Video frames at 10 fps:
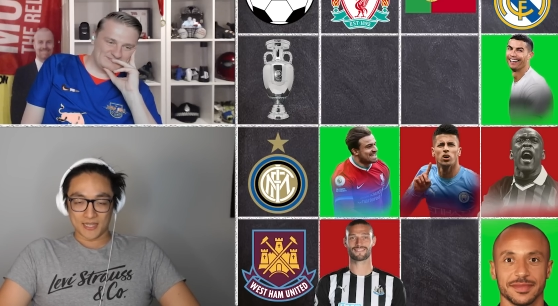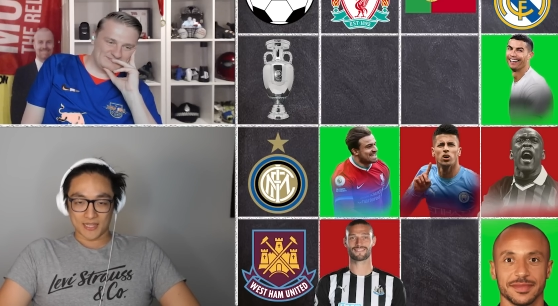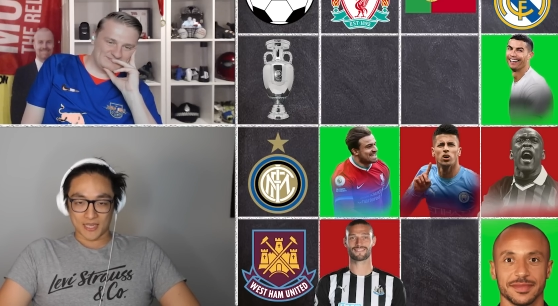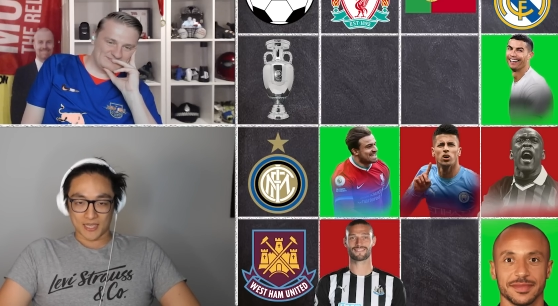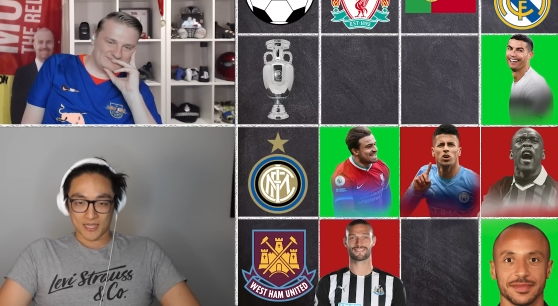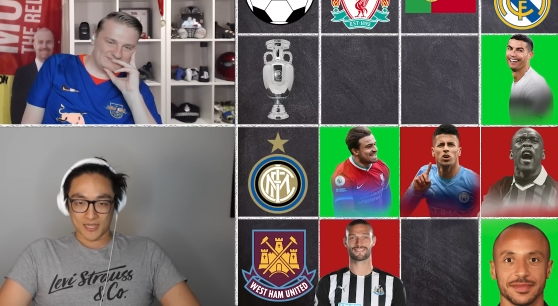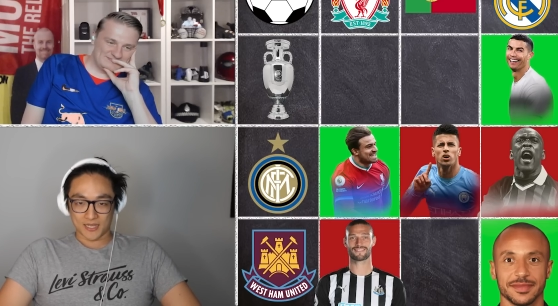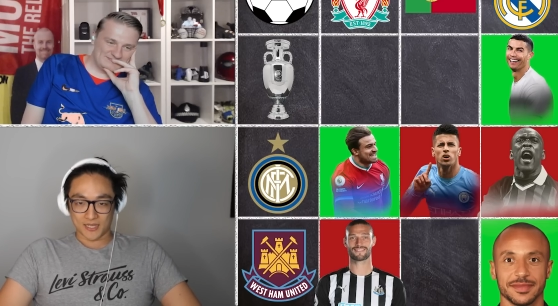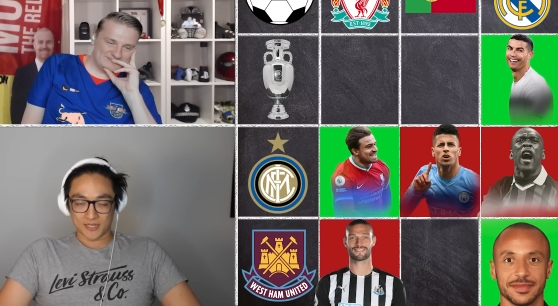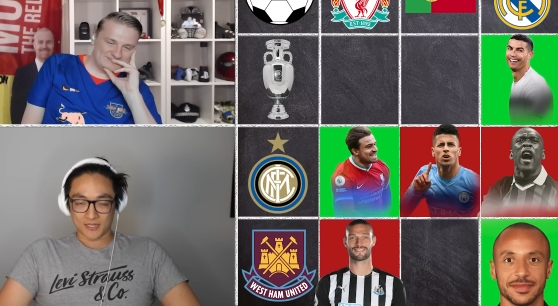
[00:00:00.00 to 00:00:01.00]

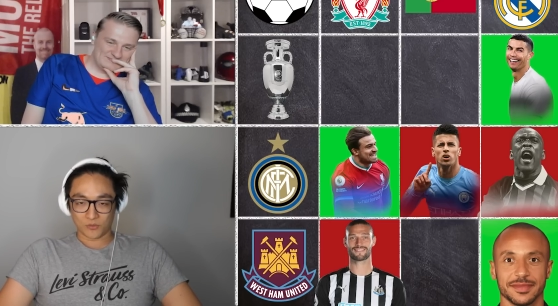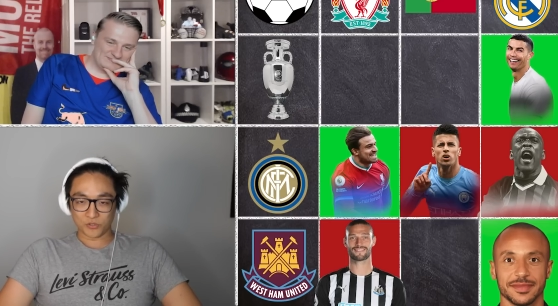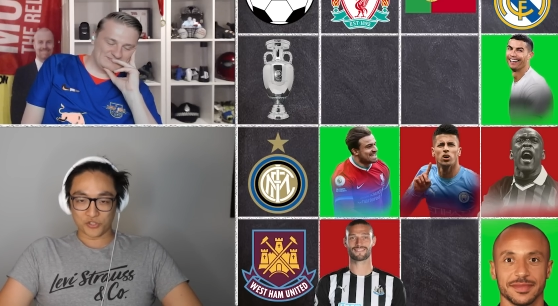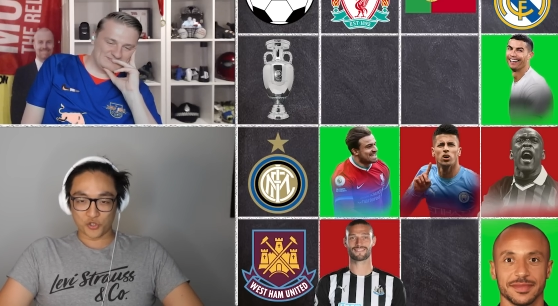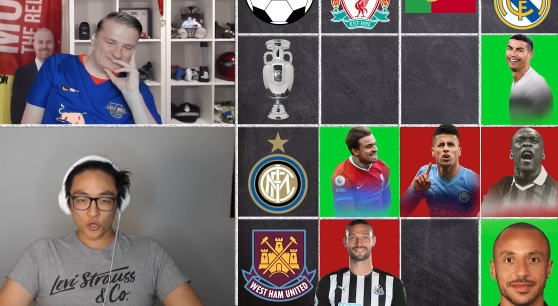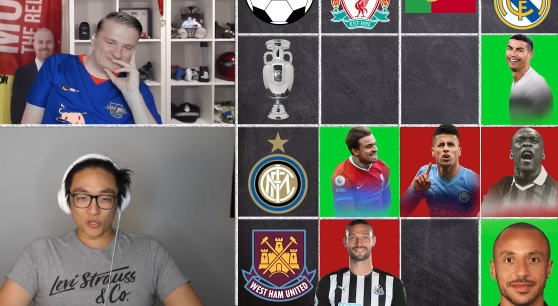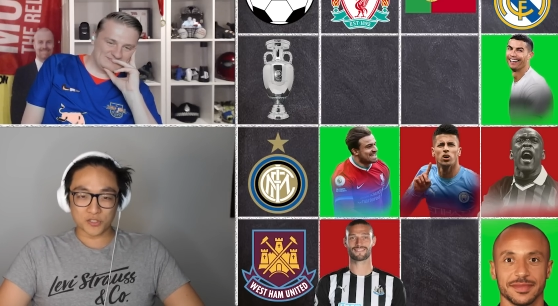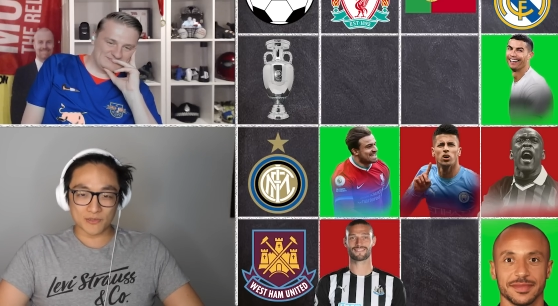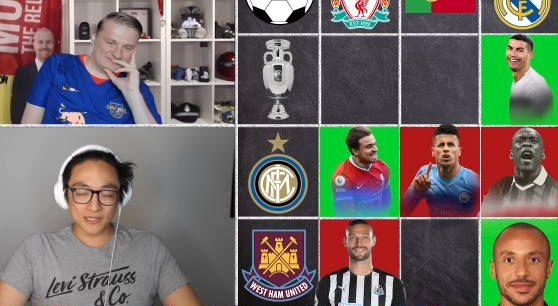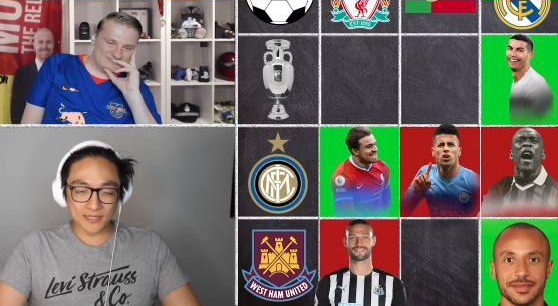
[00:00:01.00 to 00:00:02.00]
Speaker 1: then. Was
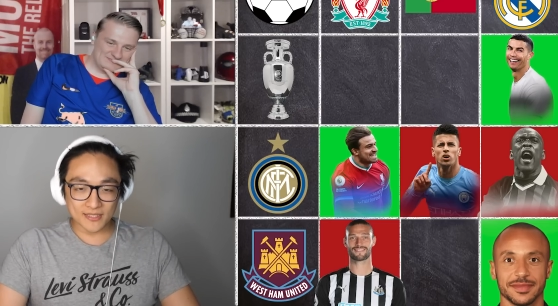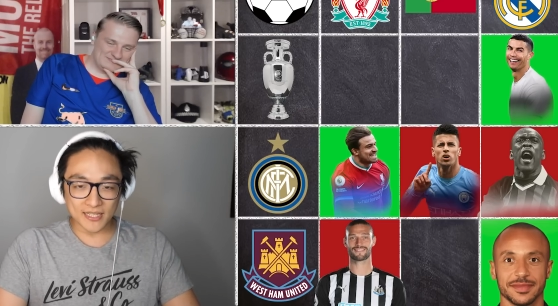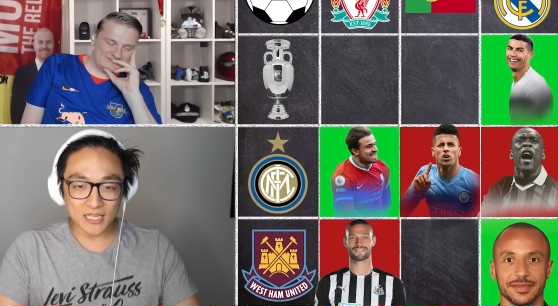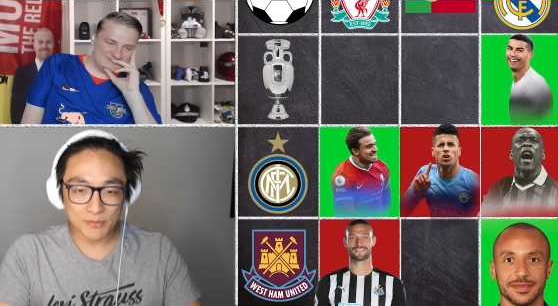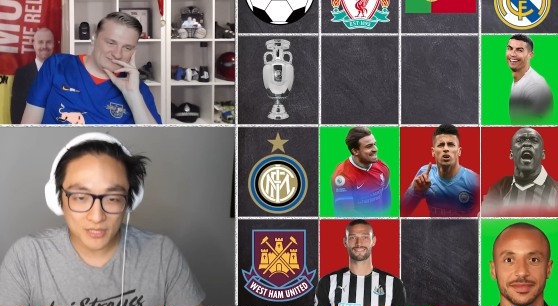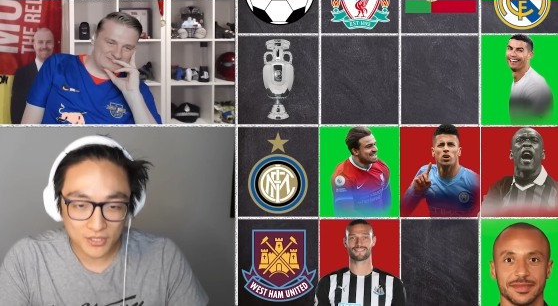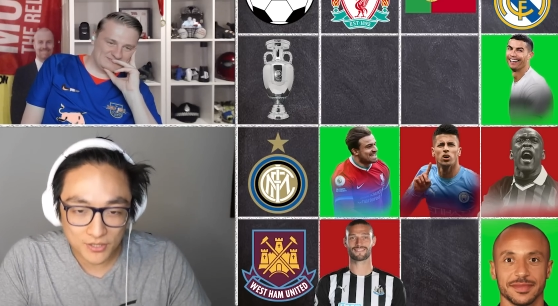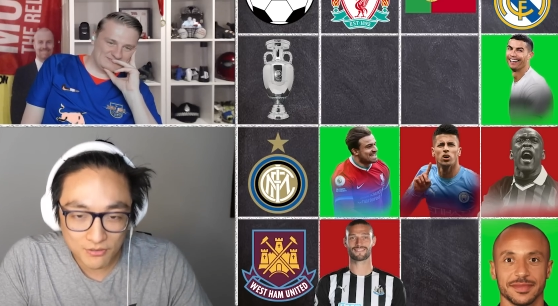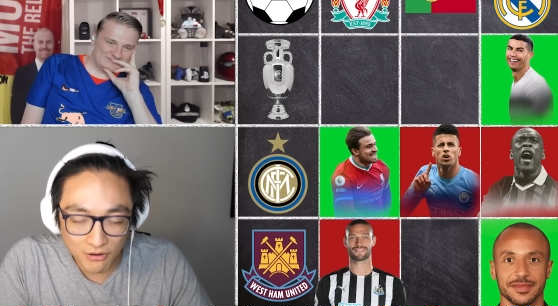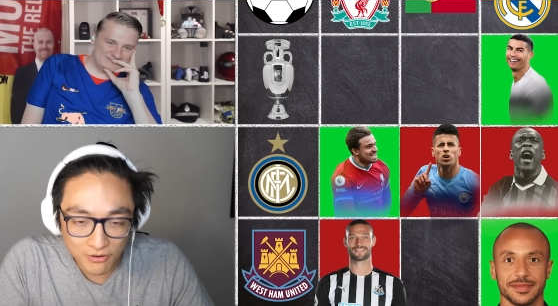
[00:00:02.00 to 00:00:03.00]
Jota in that team in the
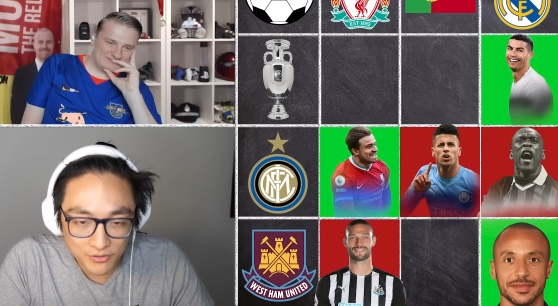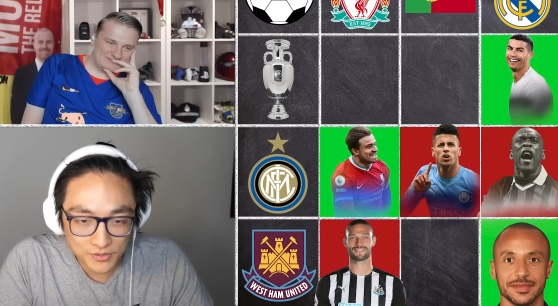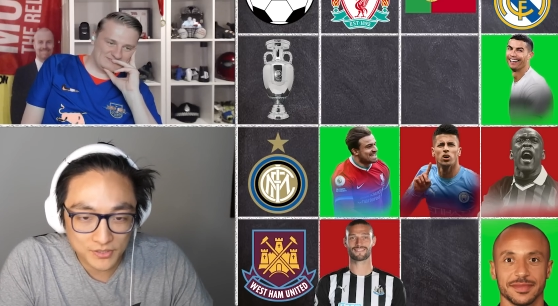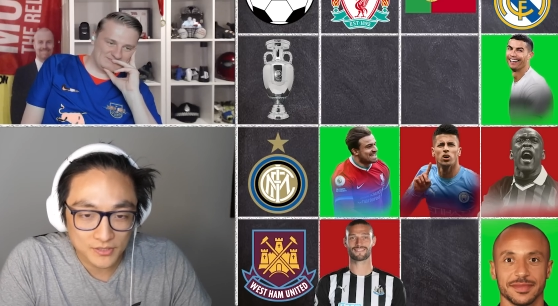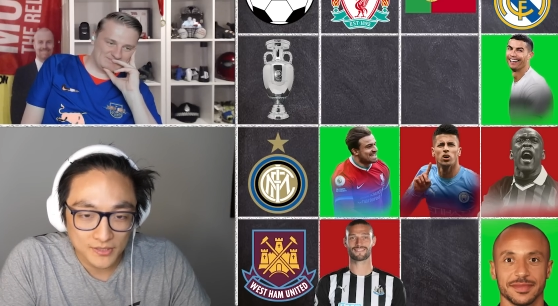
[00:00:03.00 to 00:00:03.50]
Euros?